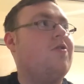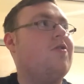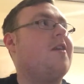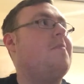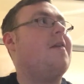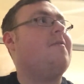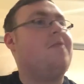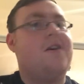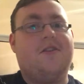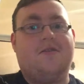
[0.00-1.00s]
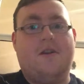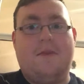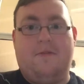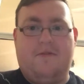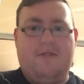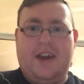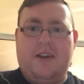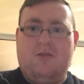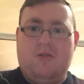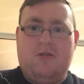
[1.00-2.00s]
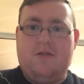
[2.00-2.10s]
We'd just come back from nursery about 3 or...